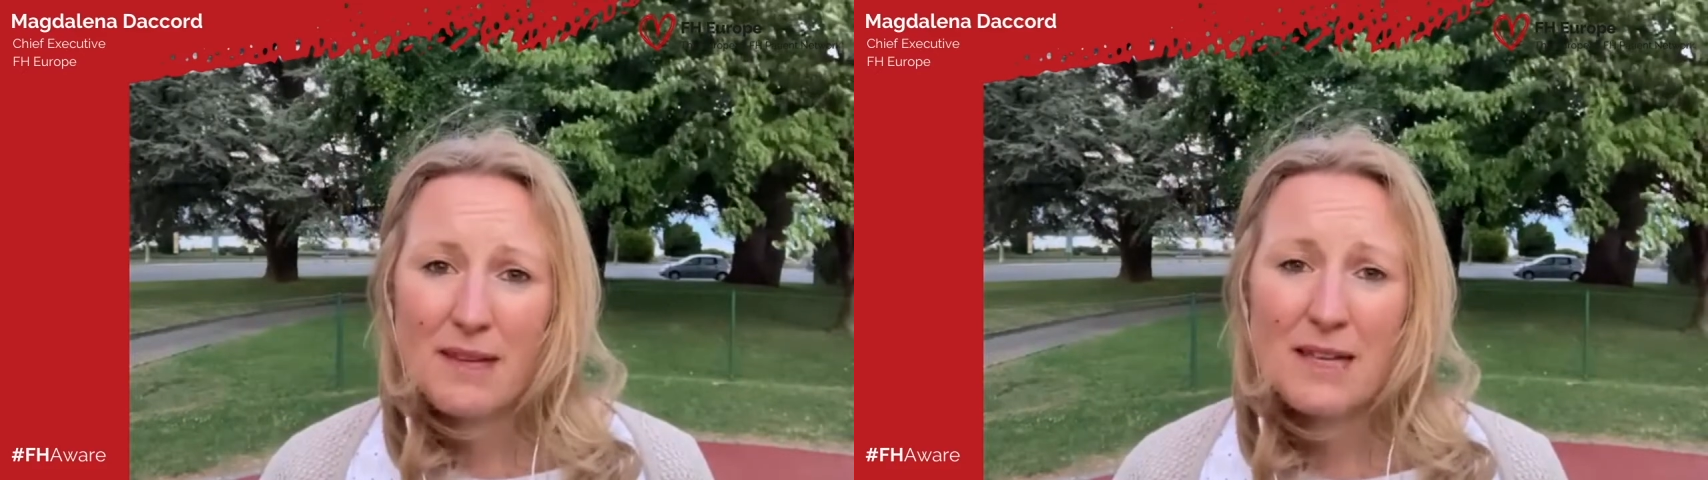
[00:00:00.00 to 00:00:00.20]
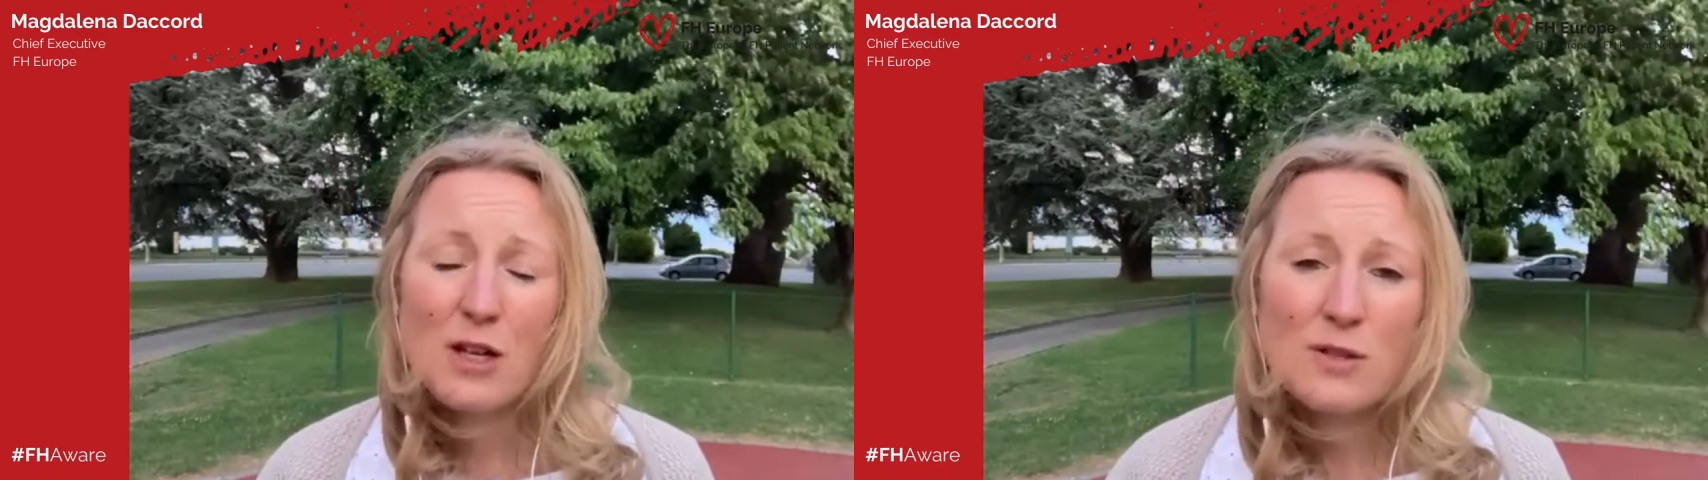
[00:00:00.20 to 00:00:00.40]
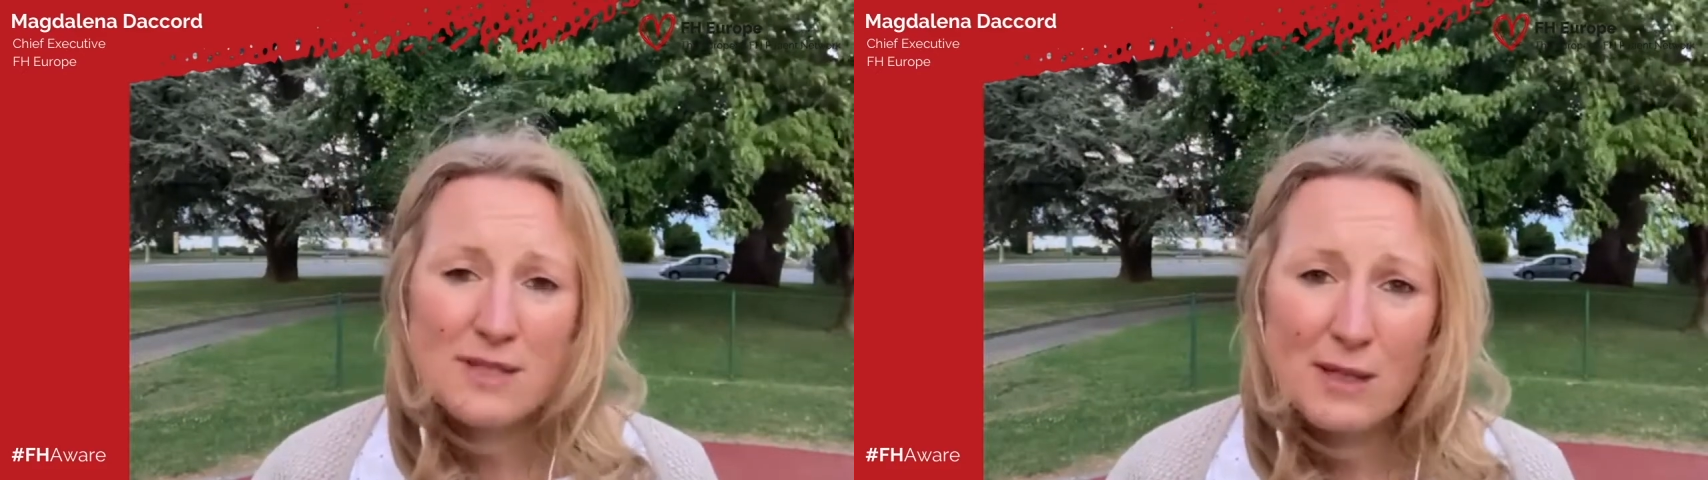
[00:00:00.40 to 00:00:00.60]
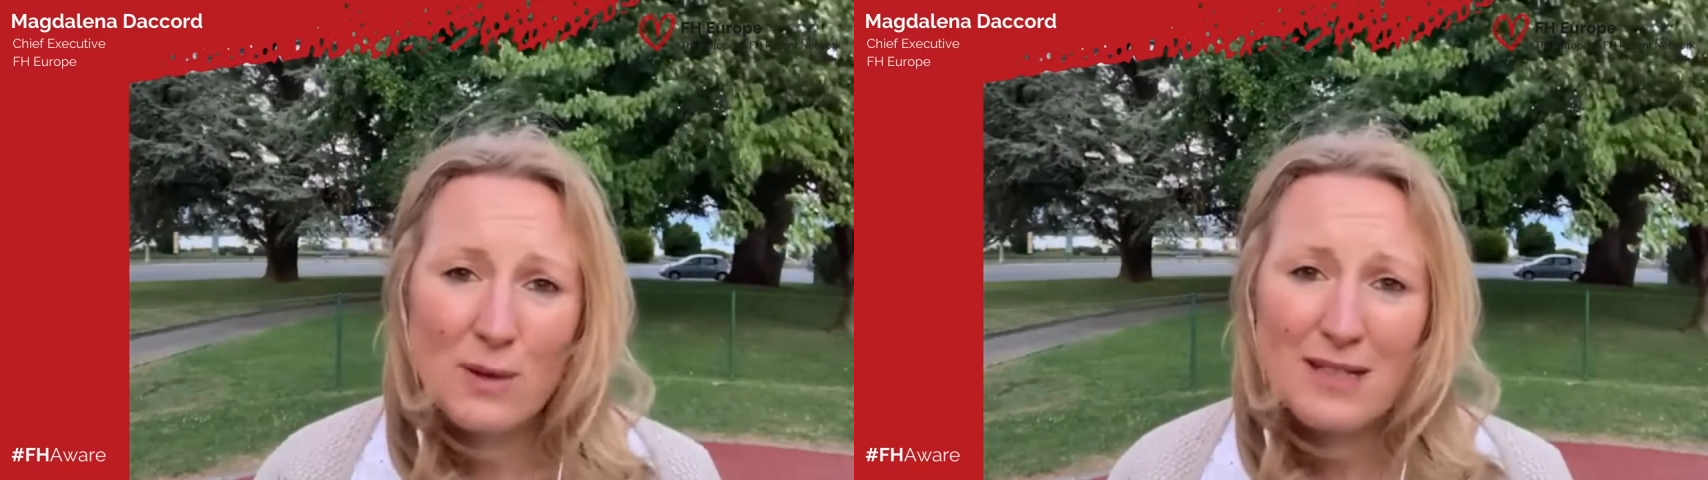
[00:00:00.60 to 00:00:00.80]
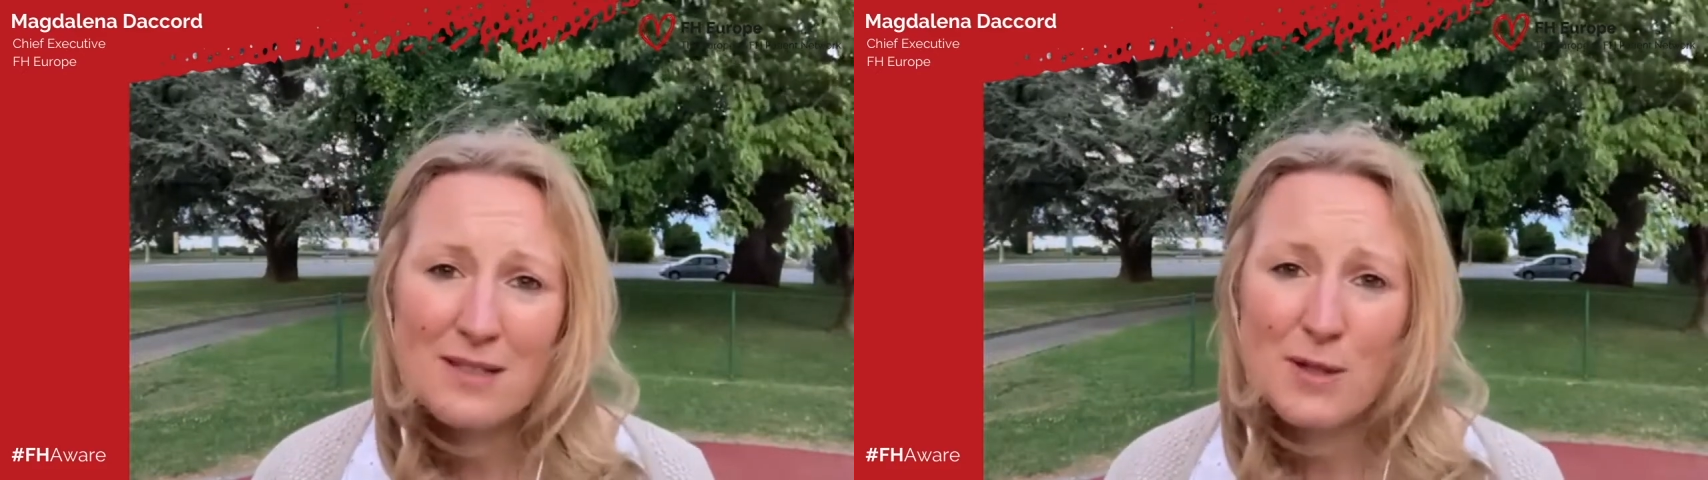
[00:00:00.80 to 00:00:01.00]
In
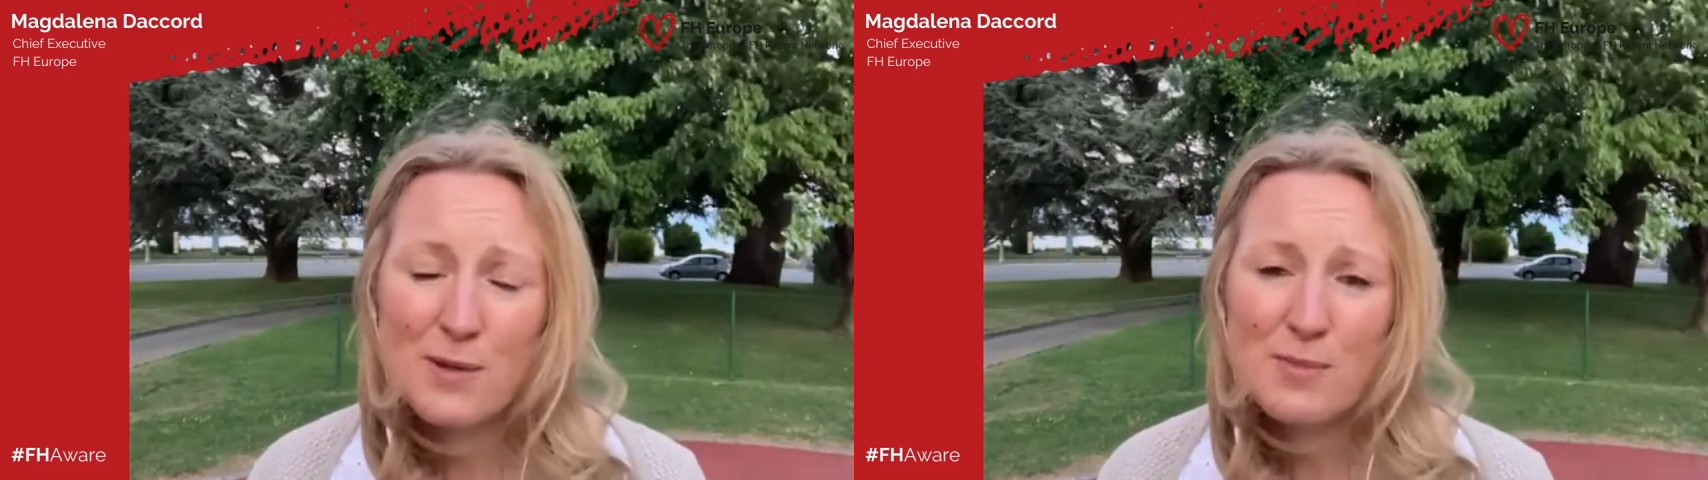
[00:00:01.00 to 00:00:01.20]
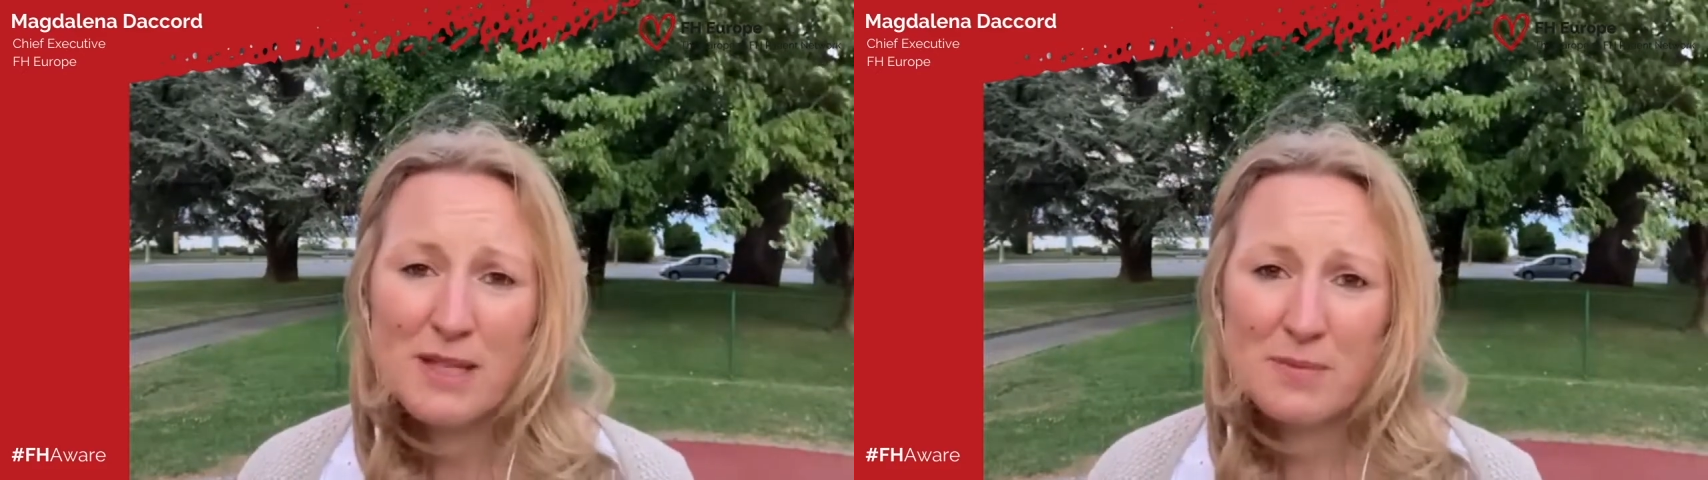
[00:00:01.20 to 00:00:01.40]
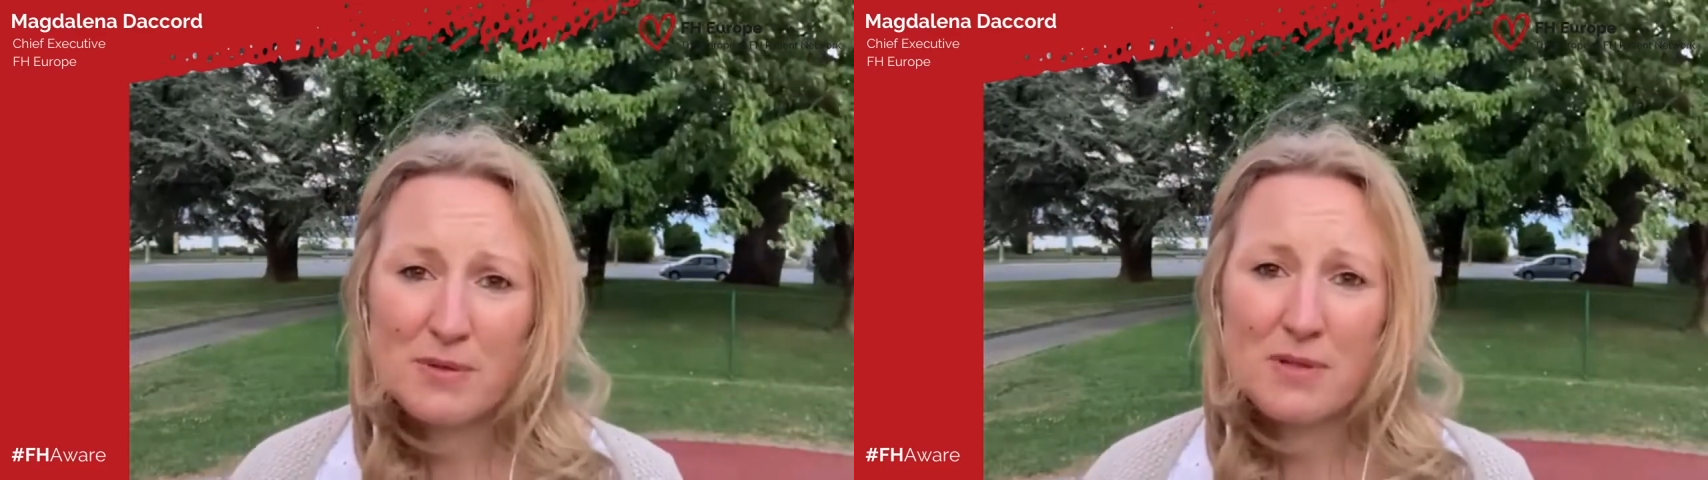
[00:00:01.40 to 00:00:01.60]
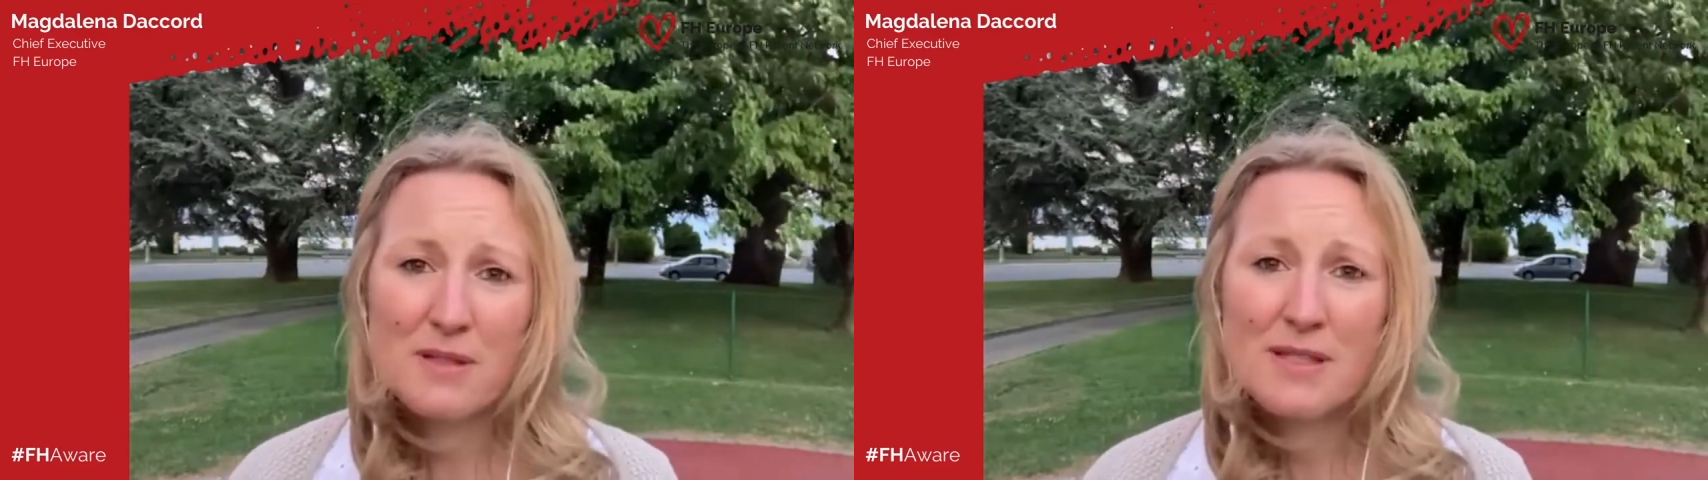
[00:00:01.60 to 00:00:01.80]
consequence, those people